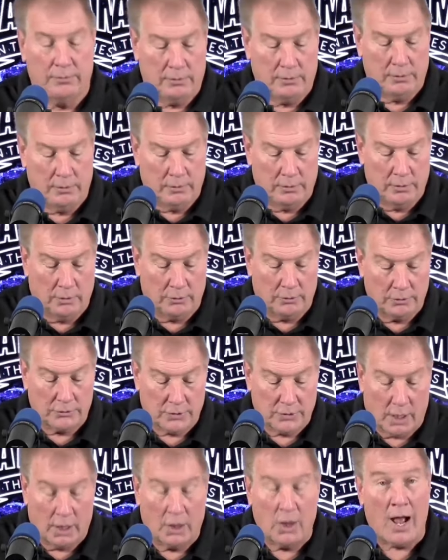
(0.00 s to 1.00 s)
knows
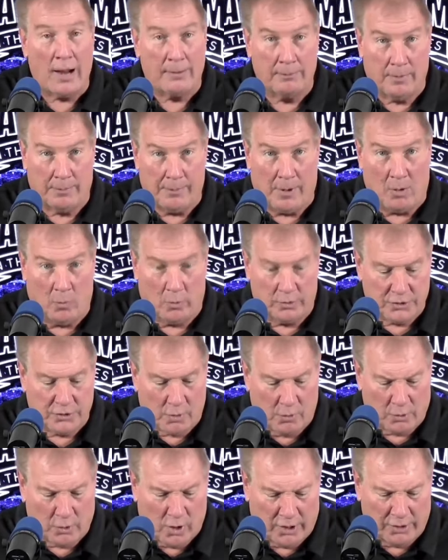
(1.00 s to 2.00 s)
a lot about what's
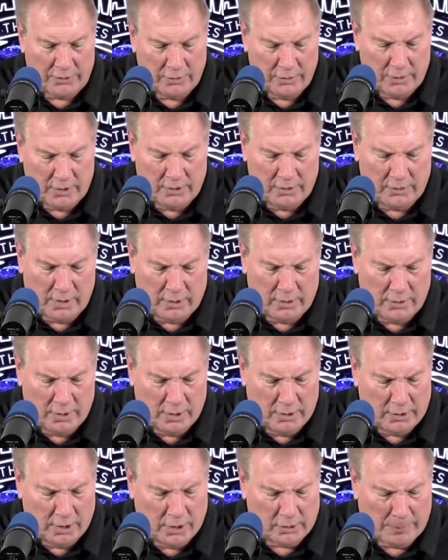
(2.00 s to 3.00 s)
going on in
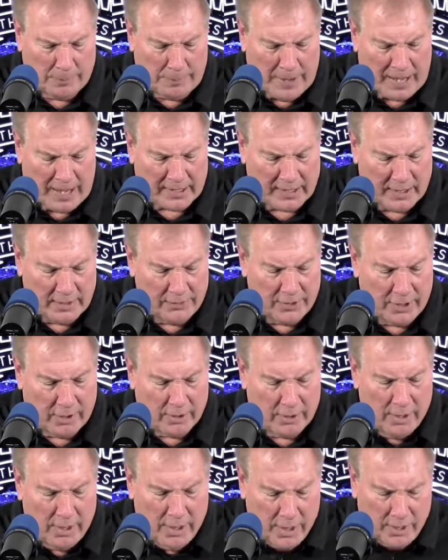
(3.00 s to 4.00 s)
the back end there.
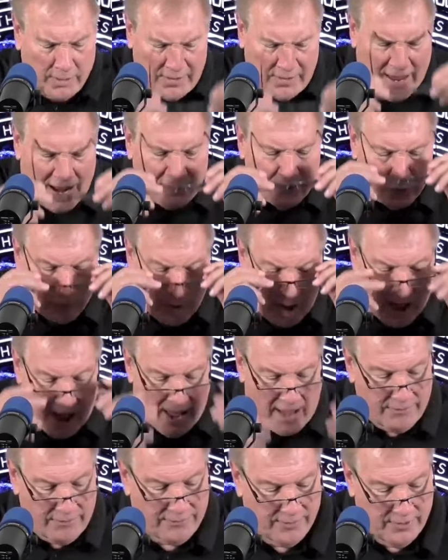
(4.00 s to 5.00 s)
That
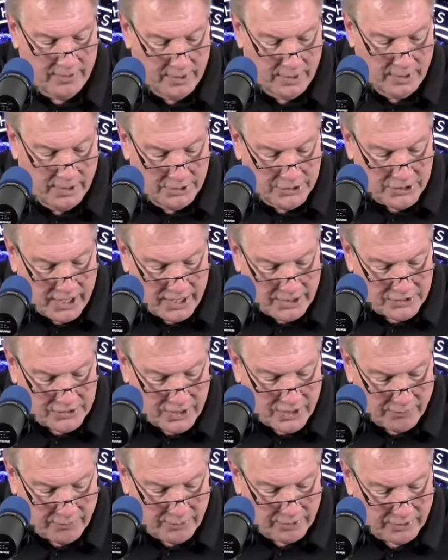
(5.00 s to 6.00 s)
drive changed
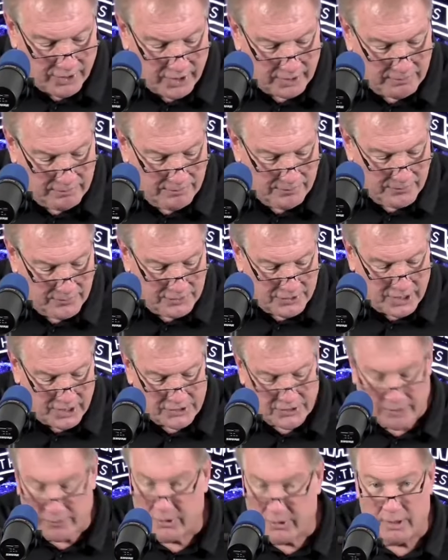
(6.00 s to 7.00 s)
everything.
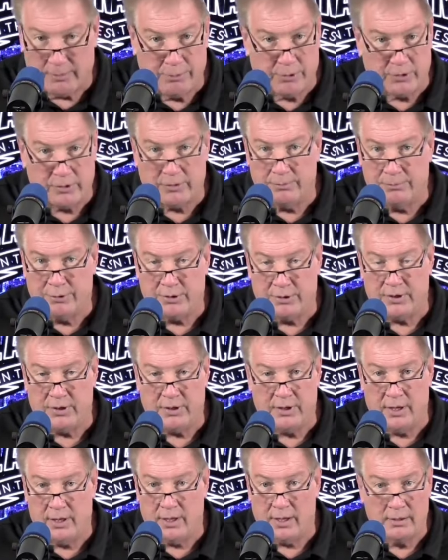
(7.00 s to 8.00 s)
Put
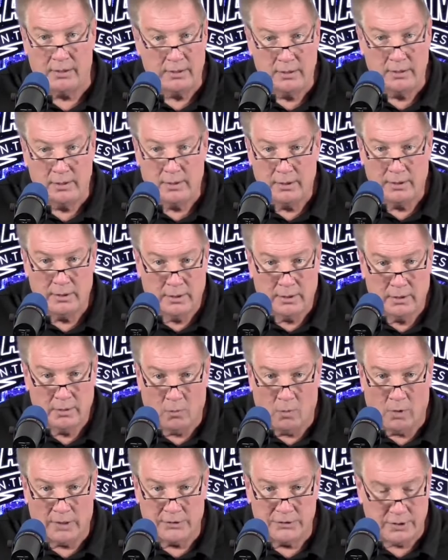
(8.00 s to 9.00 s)
the
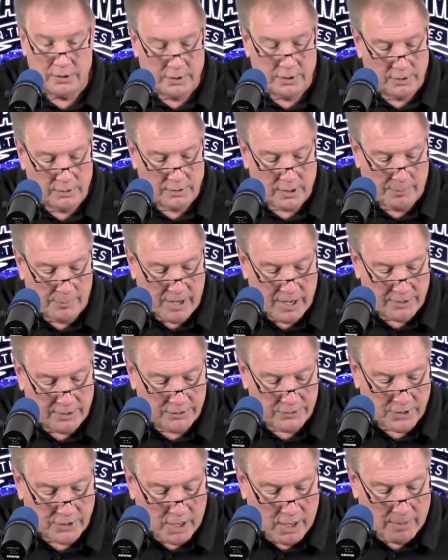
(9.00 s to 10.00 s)
Washington
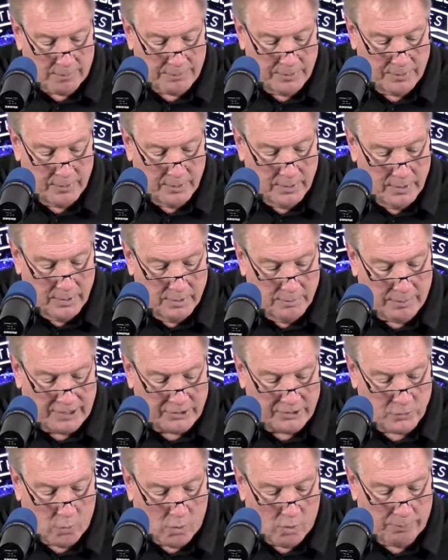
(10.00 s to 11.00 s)
Commanders up by
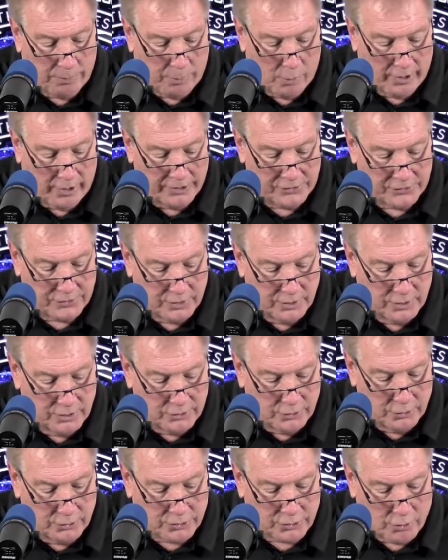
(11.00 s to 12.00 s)
12 points,
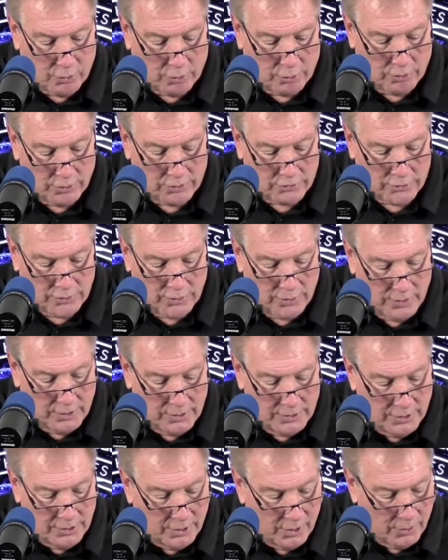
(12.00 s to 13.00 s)
2 scores,
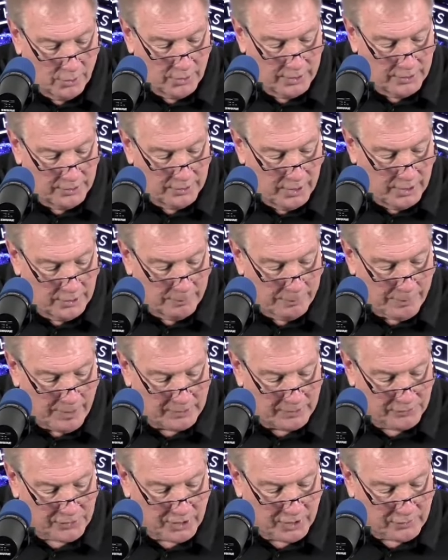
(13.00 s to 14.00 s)
and the
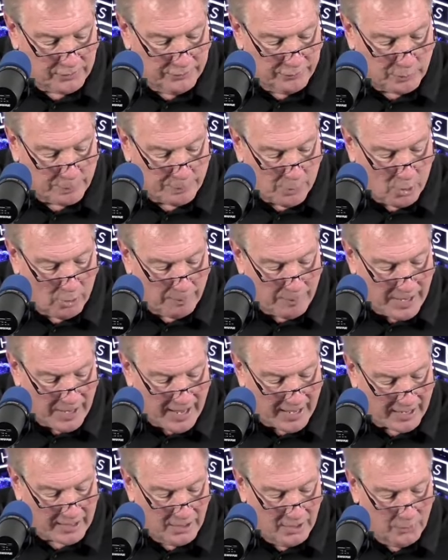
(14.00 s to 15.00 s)
Bengals get the football
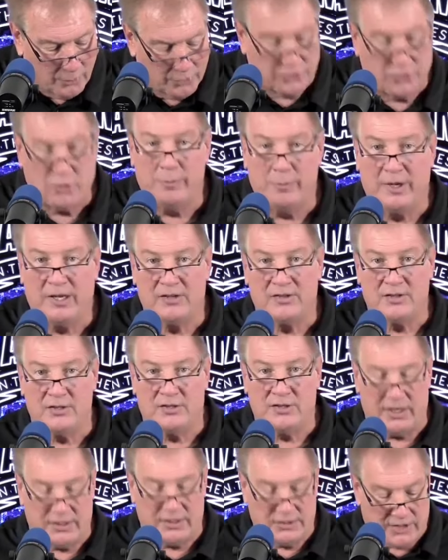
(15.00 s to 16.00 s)
back with 2 minutes and
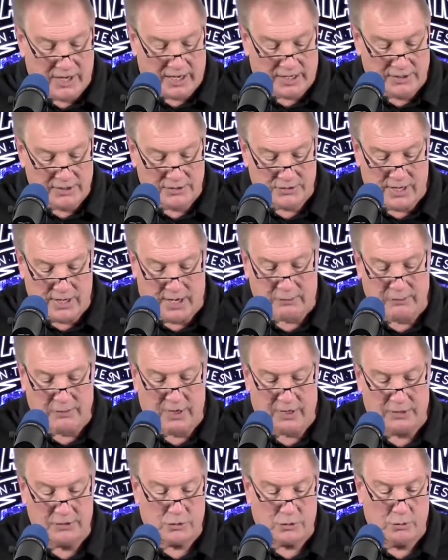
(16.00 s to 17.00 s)
10 seconds, down
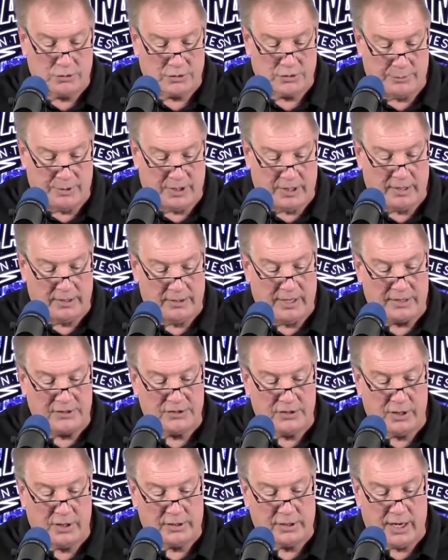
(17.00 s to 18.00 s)
10 scores. I mean, that's
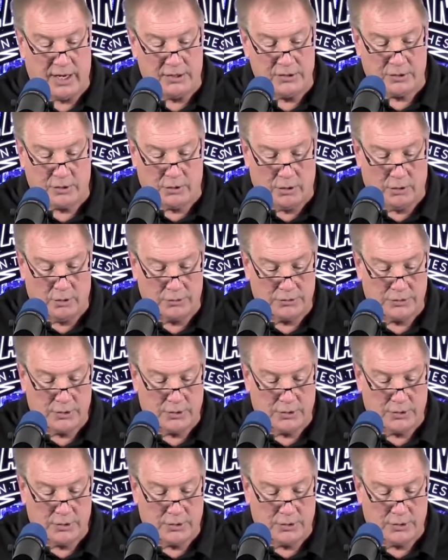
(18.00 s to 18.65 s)
it. Case closed.